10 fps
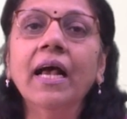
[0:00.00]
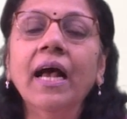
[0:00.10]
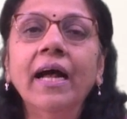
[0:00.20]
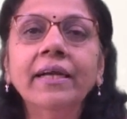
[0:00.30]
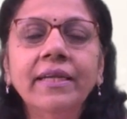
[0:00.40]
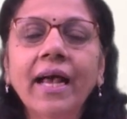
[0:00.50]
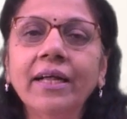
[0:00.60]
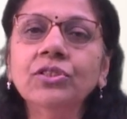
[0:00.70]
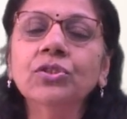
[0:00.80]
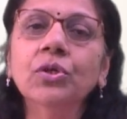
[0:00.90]

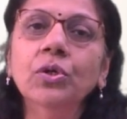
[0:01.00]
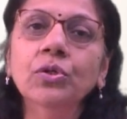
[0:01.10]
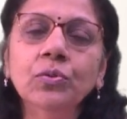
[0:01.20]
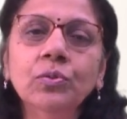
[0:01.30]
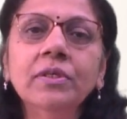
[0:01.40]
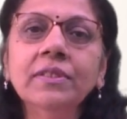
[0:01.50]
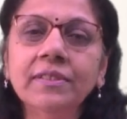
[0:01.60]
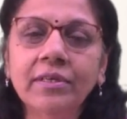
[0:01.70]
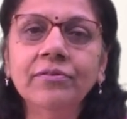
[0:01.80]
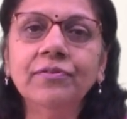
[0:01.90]
attach to the
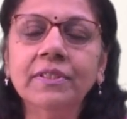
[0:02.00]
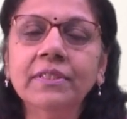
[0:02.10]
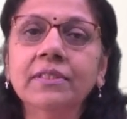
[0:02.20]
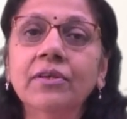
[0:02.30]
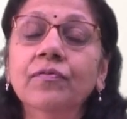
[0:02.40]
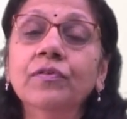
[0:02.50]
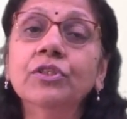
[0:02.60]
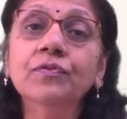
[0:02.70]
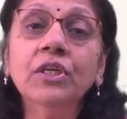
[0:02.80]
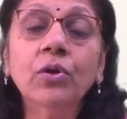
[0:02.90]
surface,
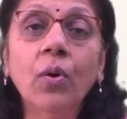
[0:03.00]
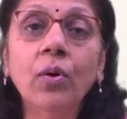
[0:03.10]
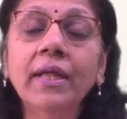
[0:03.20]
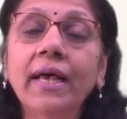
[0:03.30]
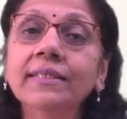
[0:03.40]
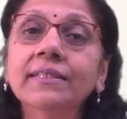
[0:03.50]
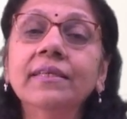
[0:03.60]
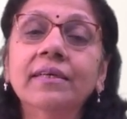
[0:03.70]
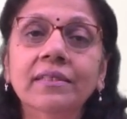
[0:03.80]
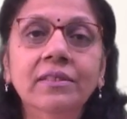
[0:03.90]
which we call as a
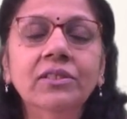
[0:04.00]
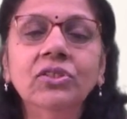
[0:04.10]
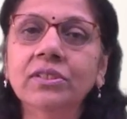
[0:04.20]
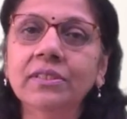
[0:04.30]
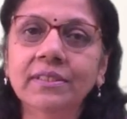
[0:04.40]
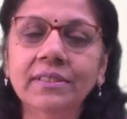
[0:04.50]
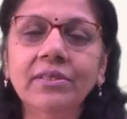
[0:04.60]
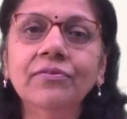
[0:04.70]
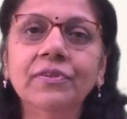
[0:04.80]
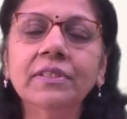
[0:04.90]
conditioned
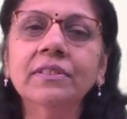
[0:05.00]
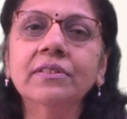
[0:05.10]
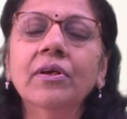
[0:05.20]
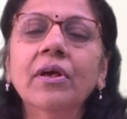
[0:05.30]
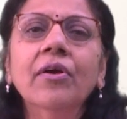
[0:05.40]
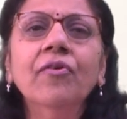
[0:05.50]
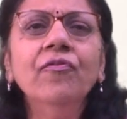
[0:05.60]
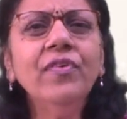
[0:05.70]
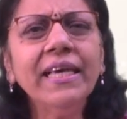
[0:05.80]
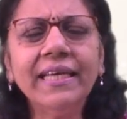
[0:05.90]
surface,
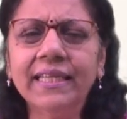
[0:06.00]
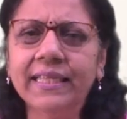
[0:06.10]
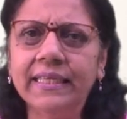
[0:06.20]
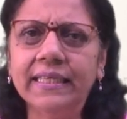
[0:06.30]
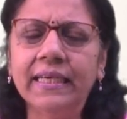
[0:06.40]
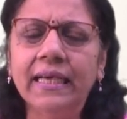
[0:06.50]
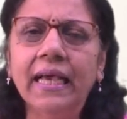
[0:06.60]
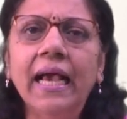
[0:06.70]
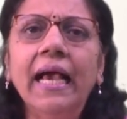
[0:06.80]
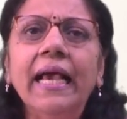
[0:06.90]
weakly
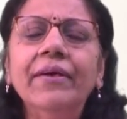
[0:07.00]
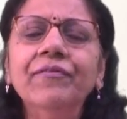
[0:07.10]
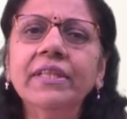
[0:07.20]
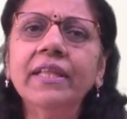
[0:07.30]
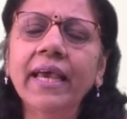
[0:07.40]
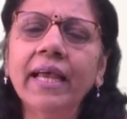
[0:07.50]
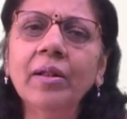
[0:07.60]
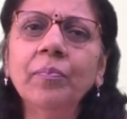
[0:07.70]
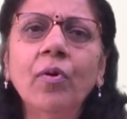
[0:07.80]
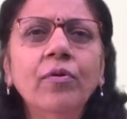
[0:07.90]
with the
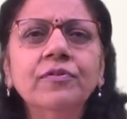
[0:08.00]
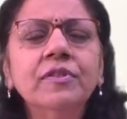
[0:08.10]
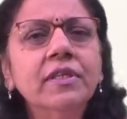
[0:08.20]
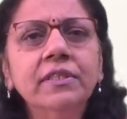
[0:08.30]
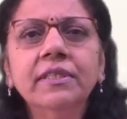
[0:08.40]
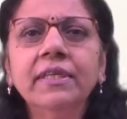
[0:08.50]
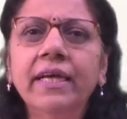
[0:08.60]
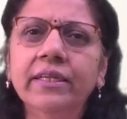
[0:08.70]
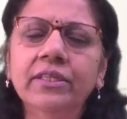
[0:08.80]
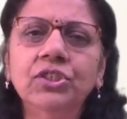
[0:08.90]
help of certain
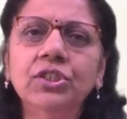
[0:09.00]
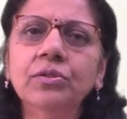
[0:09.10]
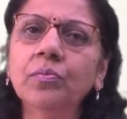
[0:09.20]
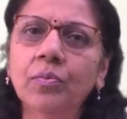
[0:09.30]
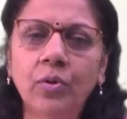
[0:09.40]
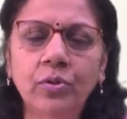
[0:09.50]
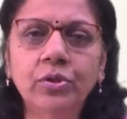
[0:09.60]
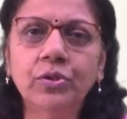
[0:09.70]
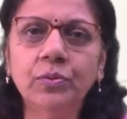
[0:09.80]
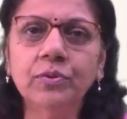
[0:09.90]
adhesion
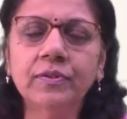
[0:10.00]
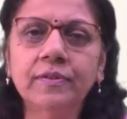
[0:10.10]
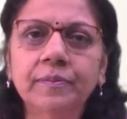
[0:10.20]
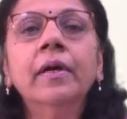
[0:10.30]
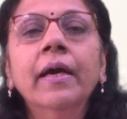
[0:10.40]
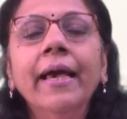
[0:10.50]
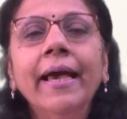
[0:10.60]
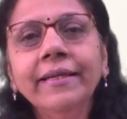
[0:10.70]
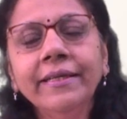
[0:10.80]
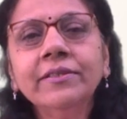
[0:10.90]
molecules.
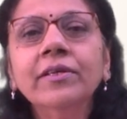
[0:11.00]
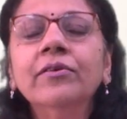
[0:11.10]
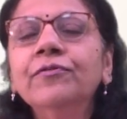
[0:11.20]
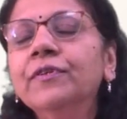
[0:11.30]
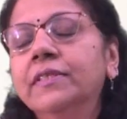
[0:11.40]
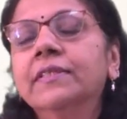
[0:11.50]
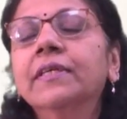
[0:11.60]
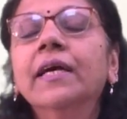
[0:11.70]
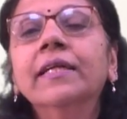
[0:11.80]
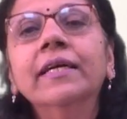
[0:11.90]
Any surface
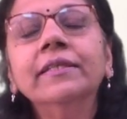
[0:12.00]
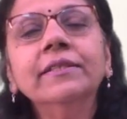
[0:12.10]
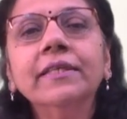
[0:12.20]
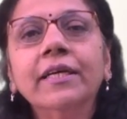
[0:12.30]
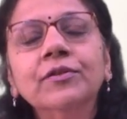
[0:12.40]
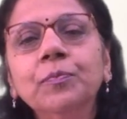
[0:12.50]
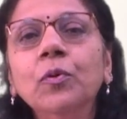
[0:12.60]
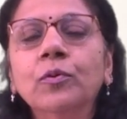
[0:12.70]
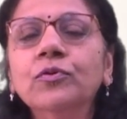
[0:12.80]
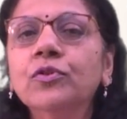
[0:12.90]
that is
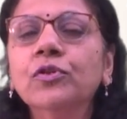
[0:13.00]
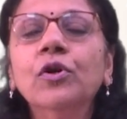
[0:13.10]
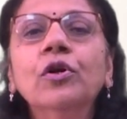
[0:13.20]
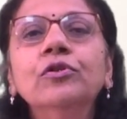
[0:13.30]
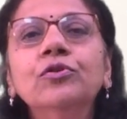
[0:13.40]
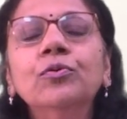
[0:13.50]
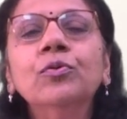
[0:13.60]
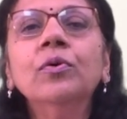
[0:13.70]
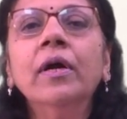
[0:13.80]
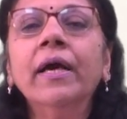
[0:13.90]
exposed to